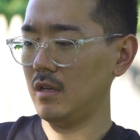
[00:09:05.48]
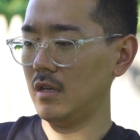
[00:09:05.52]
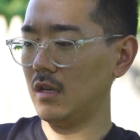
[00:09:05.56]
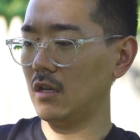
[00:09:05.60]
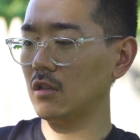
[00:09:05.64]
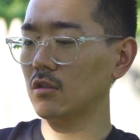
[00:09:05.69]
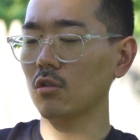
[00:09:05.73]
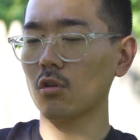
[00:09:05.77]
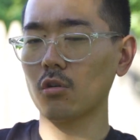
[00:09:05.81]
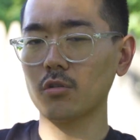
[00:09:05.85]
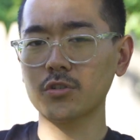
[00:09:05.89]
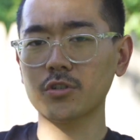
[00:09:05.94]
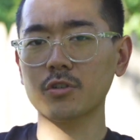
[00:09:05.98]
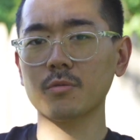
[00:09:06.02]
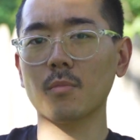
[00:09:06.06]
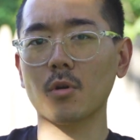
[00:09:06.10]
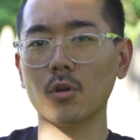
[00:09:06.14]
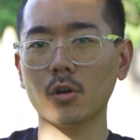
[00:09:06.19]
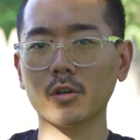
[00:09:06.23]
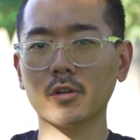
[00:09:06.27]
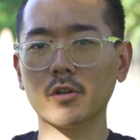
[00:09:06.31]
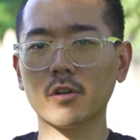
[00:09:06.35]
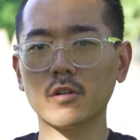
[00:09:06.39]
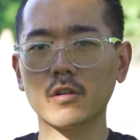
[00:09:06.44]
larger
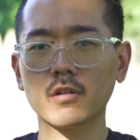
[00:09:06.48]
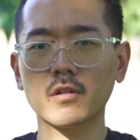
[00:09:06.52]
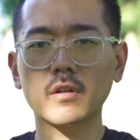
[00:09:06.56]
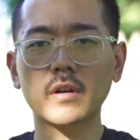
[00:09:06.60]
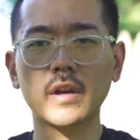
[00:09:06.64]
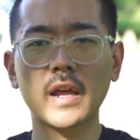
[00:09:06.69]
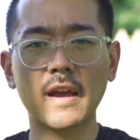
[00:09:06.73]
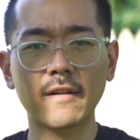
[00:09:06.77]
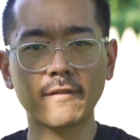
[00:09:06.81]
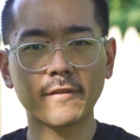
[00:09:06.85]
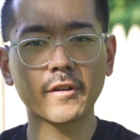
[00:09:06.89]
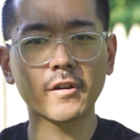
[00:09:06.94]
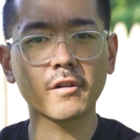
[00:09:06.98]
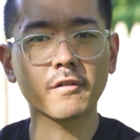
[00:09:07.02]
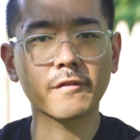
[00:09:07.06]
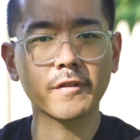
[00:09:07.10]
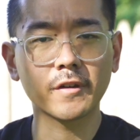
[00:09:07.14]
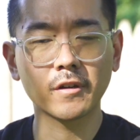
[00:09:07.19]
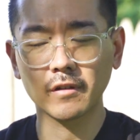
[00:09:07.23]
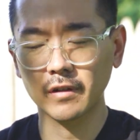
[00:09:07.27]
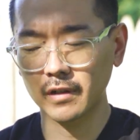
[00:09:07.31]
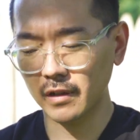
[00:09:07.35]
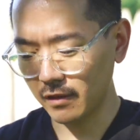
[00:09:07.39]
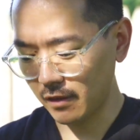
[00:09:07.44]
marker and heavier
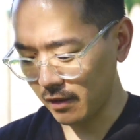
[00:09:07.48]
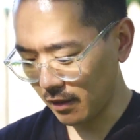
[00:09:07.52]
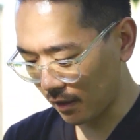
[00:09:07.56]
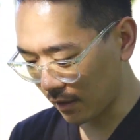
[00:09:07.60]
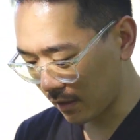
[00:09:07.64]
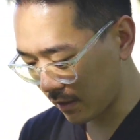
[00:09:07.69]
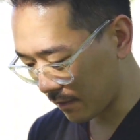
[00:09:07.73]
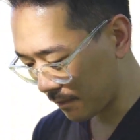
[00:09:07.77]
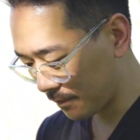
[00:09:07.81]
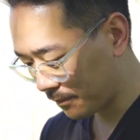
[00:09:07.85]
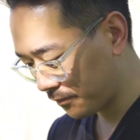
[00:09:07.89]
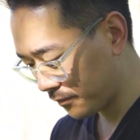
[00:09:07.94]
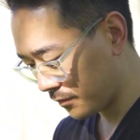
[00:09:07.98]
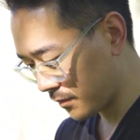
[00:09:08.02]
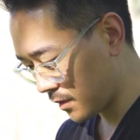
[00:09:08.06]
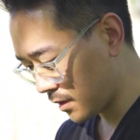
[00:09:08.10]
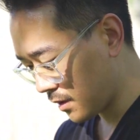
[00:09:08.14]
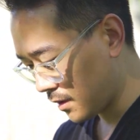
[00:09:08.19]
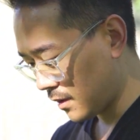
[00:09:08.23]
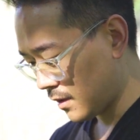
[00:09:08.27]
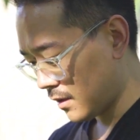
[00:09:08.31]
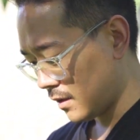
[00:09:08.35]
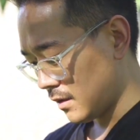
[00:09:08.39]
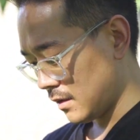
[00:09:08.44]
feeling than
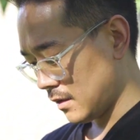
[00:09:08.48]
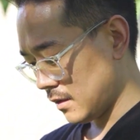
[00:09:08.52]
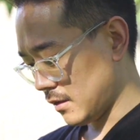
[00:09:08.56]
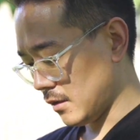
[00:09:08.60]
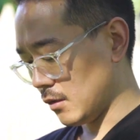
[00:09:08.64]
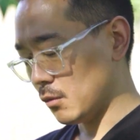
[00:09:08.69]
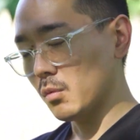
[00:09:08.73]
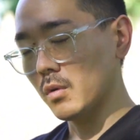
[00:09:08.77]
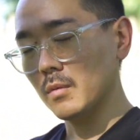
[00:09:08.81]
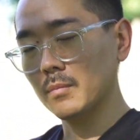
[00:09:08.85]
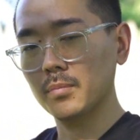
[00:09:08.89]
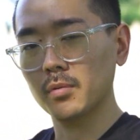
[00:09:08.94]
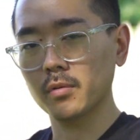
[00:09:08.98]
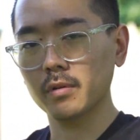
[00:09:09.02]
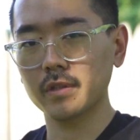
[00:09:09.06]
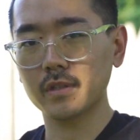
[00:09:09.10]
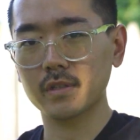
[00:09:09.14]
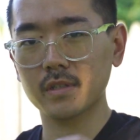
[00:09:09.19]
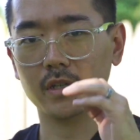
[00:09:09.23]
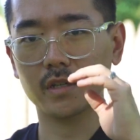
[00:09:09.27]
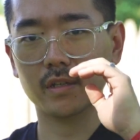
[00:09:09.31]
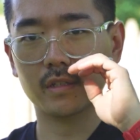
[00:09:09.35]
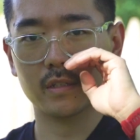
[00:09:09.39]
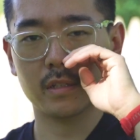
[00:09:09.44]
the
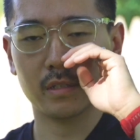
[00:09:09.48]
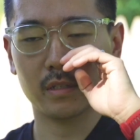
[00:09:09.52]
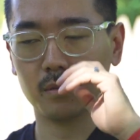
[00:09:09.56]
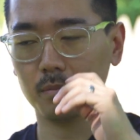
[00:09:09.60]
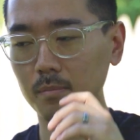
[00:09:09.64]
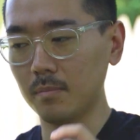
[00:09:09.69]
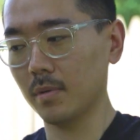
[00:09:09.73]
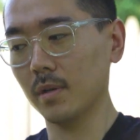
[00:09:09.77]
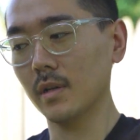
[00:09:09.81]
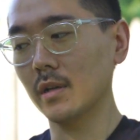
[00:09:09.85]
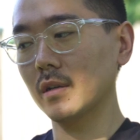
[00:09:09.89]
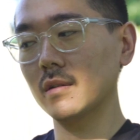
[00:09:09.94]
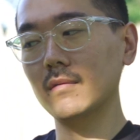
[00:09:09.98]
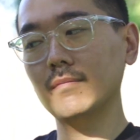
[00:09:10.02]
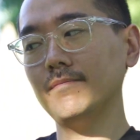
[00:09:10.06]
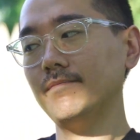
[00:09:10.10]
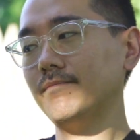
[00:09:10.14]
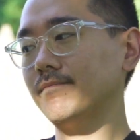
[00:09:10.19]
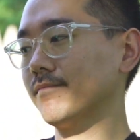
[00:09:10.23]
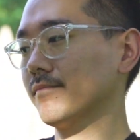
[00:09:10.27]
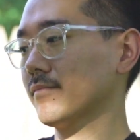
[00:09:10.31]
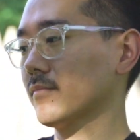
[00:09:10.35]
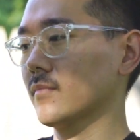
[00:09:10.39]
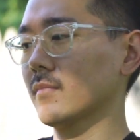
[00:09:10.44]
1.6, but
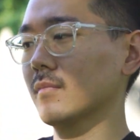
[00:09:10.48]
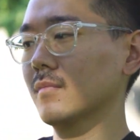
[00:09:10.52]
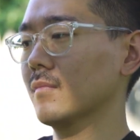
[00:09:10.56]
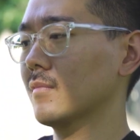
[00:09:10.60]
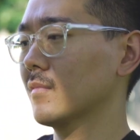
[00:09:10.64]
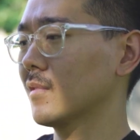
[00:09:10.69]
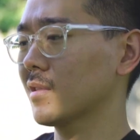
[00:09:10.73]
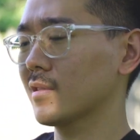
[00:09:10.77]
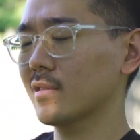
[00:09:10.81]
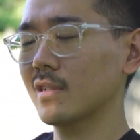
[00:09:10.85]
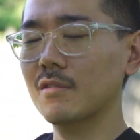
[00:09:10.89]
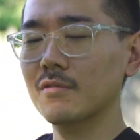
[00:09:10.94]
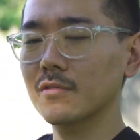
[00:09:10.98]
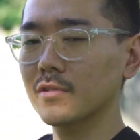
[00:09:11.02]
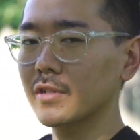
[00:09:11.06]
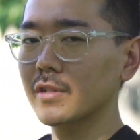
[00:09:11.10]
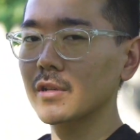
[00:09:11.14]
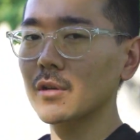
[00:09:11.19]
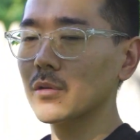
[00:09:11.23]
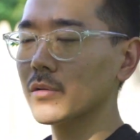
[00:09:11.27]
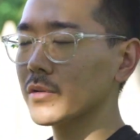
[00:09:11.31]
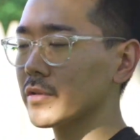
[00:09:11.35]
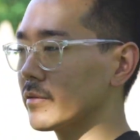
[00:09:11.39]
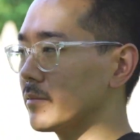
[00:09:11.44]
it's not really
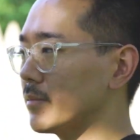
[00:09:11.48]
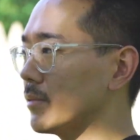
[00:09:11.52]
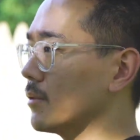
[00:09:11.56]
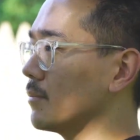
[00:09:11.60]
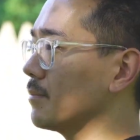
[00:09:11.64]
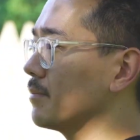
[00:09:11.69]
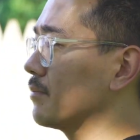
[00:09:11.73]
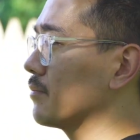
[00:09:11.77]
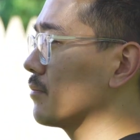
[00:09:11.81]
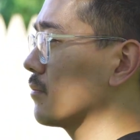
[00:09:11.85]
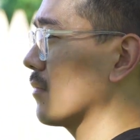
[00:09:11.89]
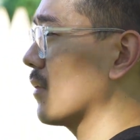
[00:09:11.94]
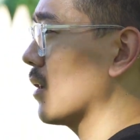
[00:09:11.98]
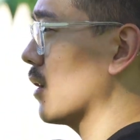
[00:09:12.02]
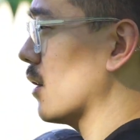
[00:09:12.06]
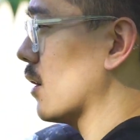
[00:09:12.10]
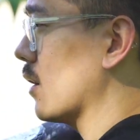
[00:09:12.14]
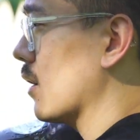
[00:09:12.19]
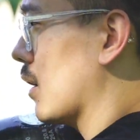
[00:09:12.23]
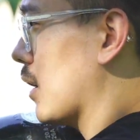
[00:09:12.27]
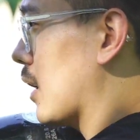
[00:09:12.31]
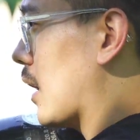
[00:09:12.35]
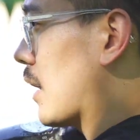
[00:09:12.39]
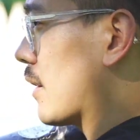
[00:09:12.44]
noticeable.
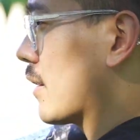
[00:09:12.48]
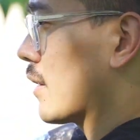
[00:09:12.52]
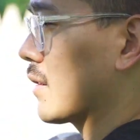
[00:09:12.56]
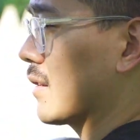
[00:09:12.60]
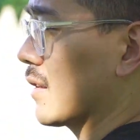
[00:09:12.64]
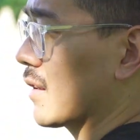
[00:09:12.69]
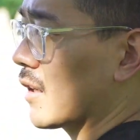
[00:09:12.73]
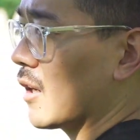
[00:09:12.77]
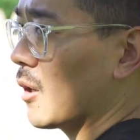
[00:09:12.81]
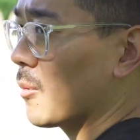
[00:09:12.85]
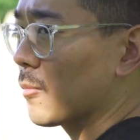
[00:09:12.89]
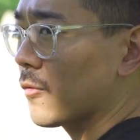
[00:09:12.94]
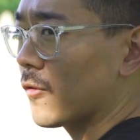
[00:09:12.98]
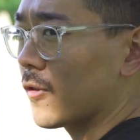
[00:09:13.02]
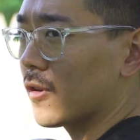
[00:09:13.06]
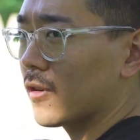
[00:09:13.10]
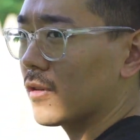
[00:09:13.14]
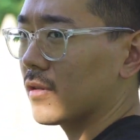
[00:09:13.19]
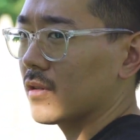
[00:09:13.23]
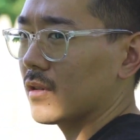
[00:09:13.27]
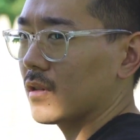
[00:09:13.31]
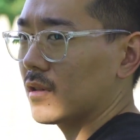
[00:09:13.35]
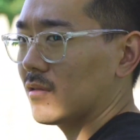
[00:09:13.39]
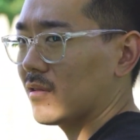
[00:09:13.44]
I think the
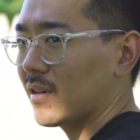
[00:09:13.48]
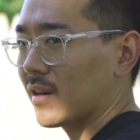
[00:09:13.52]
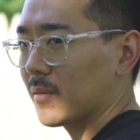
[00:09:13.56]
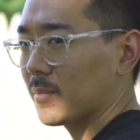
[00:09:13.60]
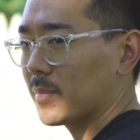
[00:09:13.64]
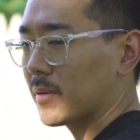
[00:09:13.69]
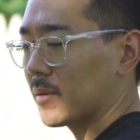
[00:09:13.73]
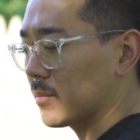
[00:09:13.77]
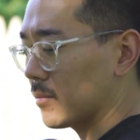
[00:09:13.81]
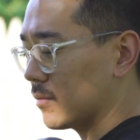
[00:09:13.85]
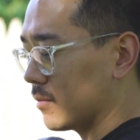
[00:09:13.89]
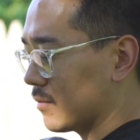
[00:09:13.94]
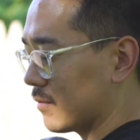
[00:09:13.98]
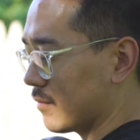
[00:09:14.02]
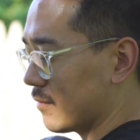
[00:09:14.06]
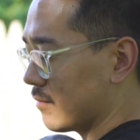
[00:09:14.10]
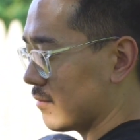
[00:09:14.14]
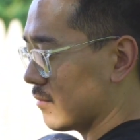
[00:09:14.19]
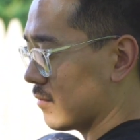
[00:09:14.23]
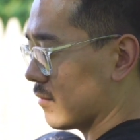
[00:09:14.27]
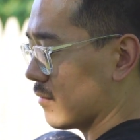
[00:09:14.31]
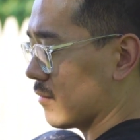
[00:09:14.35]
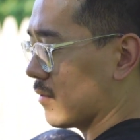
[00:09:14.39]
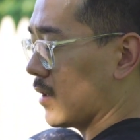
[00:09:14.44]
comfort, a lot of people
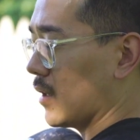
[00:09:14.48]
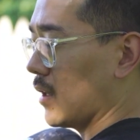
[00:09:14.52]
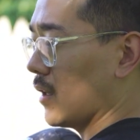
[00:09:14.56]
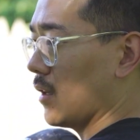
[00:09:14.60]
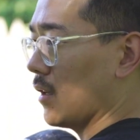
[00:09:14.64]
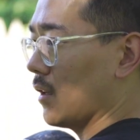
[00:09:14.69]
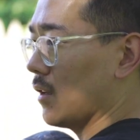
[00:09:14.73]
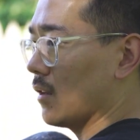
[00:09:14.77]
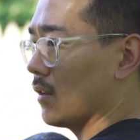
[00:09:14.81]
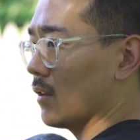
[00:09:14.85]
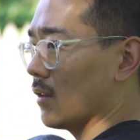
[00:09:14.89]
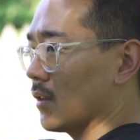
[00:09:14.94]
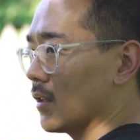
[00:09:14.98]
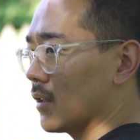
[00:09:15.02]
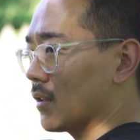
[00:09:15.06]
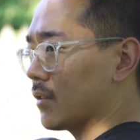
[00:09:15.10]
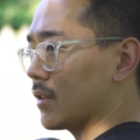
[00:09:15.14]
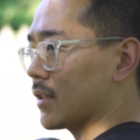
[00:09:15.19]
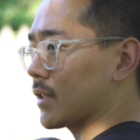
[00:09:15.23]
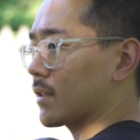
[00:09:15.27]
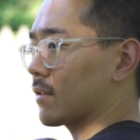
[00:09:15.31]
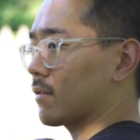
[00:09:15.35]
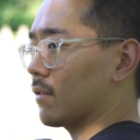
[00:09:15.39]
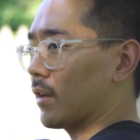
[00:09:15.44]

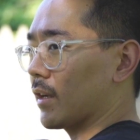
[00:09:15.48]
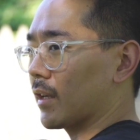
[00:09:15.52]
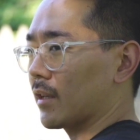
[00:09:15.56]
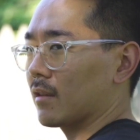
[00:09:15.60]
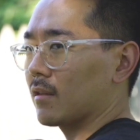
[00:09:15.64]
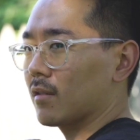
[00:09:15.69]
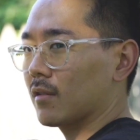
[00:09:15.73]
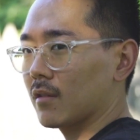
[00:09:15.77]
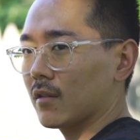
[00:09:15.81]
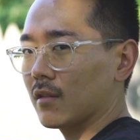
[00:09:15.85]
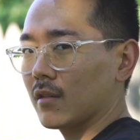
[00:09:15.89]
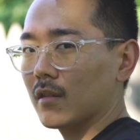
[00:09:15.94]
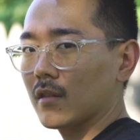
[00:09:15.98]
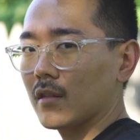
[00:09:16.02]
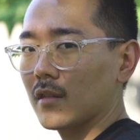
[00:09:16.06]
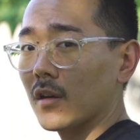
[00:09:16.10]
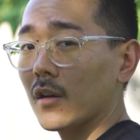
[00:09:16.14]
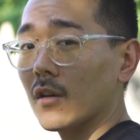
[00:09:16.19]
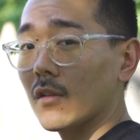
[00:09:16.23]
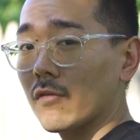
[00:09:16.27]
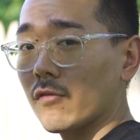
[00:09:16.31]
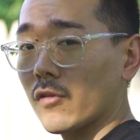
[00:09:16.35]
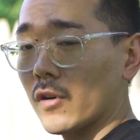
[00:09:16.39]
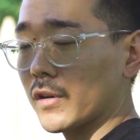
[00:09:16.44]
disliked
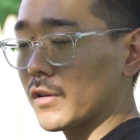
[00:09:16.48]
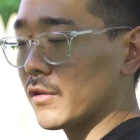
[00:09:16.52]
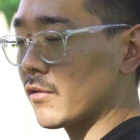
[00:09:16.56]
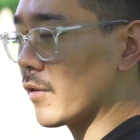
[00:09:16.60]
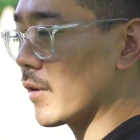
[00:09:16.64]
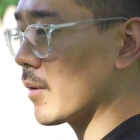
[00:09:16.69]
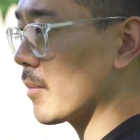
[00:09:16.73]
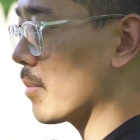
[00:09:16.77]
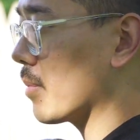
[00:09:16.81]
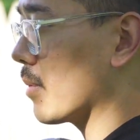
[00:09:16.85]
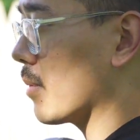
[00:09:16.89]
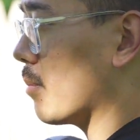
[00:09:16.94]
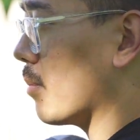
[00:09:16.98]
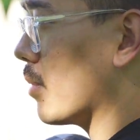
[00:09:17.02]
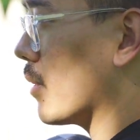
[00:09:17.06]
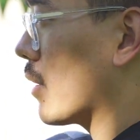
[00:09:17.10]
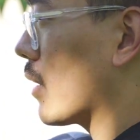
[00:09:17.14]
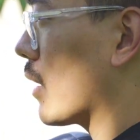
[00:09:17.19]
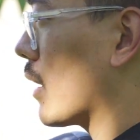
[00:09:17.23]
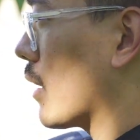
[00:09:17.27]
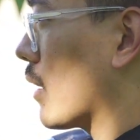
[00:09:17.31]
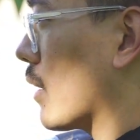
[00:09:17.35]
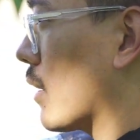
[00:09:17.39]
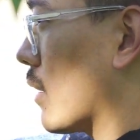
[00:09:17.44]
the front grip,
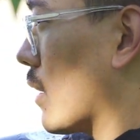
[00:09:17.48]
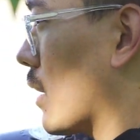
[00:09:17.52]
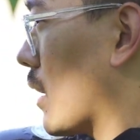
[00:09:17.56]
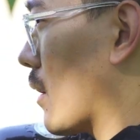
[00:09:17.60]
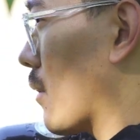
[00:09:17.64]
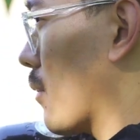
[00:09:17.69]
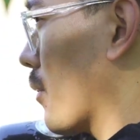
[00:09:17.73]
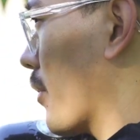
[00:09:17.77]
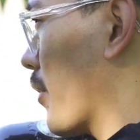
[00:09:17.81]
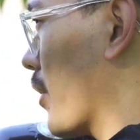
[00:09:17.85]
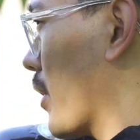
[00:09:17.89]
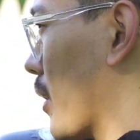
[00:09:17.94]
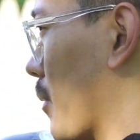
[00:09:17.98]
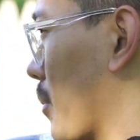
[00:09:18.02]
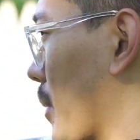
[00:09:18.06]
but I don't think